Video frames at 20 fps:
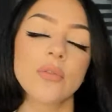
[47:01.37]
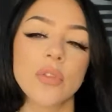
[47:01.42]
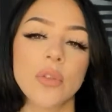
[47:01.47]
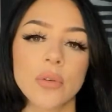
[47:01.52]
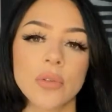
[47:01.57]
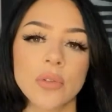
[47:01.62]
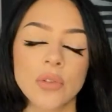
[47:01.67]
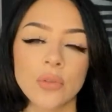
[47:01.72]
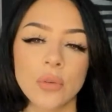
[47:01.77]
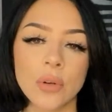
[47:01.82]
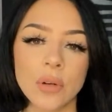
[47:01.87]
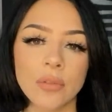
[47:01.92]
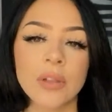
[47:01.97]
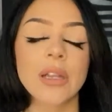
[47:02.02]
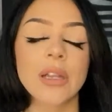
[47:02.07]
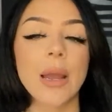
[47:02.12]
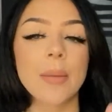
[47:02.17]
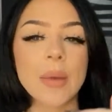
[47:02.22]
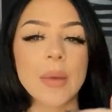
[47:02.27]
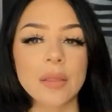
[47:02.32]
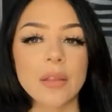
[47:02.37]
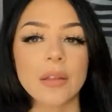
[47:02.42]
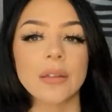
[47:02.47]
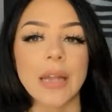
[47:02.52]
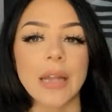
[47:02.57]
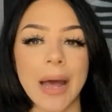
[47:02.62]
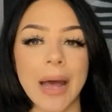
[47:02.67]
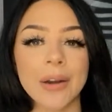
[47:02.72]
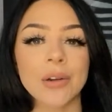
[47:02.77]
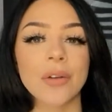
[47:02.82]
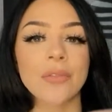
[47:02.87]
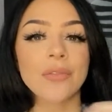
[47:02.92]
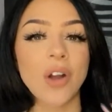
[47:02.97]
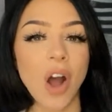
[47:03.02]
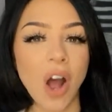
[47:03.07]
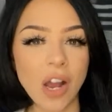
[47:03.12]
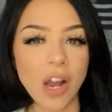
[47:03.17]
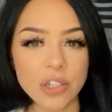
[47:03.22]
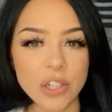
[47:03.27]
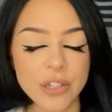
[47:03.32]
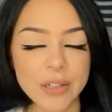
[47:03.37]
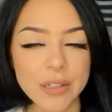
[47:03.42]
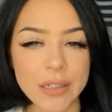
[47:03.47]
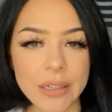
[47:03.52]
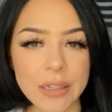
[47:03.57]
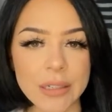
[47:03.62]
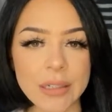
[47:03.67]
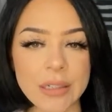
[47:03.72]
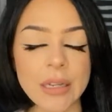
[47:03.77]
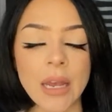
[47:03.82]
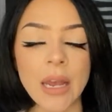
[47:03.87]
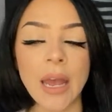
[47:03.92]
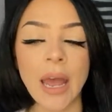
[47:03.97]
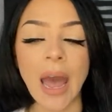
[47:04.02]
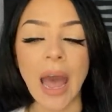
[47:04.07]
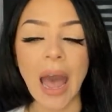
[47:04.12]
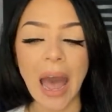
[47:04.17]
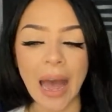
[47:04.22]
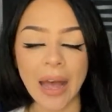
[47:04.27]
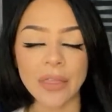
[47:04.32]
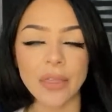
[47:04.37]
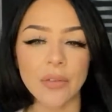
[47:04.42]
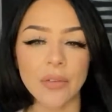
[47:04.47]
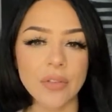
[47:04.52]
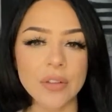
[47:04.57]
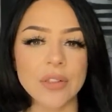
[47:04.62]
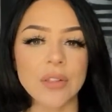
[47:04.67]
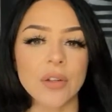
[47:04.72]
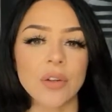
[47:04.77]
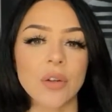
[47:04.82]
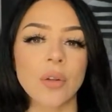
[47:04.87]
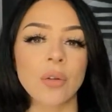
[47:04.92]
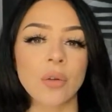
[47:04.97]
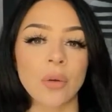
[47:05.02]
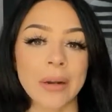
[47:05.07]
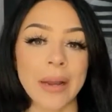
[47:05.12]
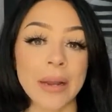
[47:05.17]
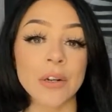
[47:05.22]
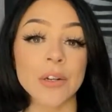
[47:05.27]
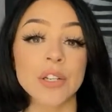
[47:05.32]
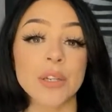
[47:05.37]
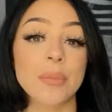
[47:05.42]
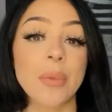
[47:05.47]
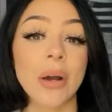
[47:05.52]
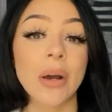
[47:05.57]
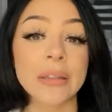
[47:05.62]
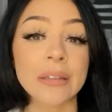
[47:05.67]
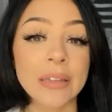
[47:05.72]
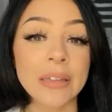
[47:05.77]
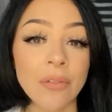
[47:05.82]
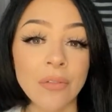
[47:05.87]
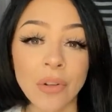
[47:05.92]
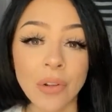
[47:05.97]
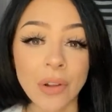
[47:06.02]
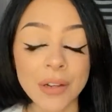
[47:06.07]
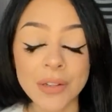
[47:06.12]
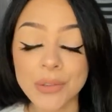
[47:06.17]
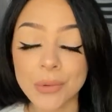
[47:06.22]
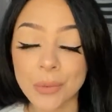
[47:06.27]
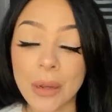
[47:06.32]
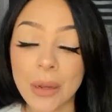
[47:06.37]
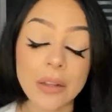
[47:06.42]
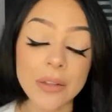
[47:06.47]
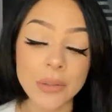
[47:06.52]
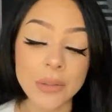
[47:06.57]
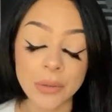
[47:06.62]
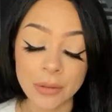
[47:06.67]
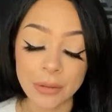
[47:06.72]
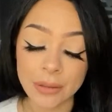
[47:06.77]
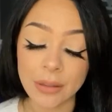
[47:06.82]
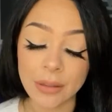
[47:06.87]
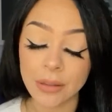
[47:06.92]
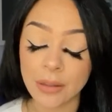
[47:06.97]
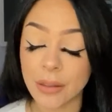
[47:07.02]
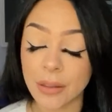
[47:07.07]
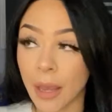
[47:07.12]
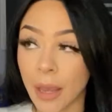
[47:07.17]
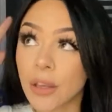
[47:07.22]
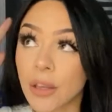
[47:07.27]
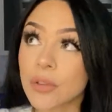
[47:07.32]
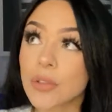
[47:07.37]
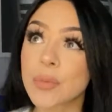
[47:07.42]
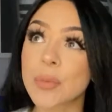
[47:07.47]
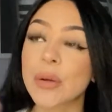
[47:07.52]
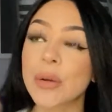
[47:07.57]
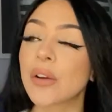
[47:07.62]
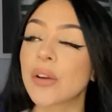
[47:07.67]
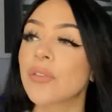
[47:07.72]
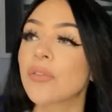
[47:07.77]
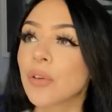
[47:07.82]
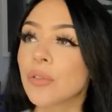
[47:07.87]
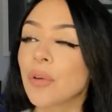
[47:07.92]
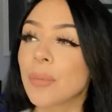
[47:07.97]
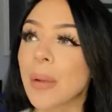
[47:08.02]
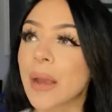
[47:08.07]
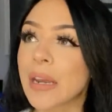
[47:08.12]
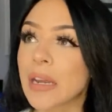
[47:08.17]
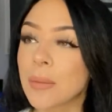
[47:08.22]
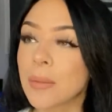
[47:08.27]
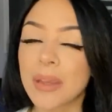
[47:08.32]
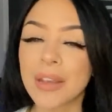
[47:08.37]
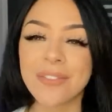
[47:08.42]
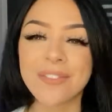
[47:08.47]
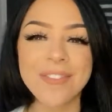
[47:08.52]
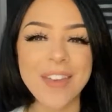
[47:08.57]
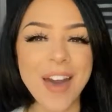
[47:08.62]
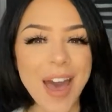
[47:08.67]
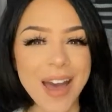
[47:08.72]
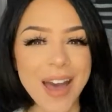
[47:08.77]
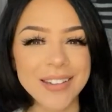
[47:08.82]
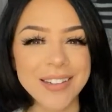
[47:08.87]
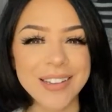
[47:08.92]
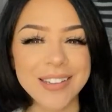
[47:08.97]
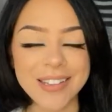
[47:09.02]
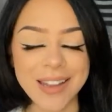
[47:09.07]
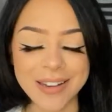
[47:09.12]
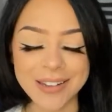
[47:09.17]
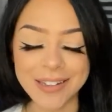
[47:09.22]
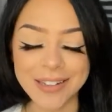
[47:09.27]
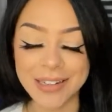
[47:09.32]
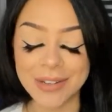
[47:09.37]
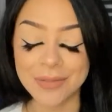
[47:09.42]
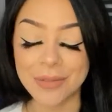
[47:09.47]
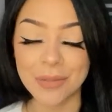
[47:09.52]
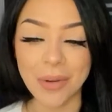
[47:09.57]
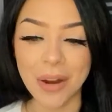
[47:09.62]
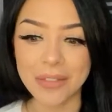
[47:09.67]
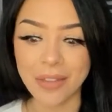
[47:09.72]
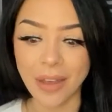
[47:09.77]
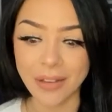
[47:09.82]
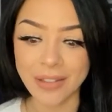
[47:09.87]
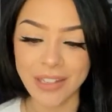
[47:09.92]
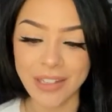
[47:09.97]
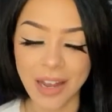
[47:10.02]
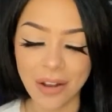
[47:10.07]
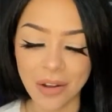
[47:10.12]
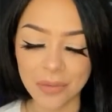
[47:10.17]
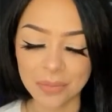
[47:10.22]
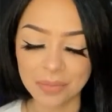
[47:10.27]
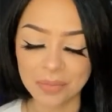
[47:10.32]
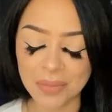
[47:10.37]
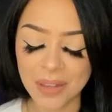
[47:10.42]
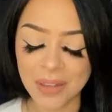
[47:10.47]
of those sort of climbing the ladder of consciousness at the physical or energy body level as well. So thank you, Spirit, for reminding me of that, because I didn't even write that down.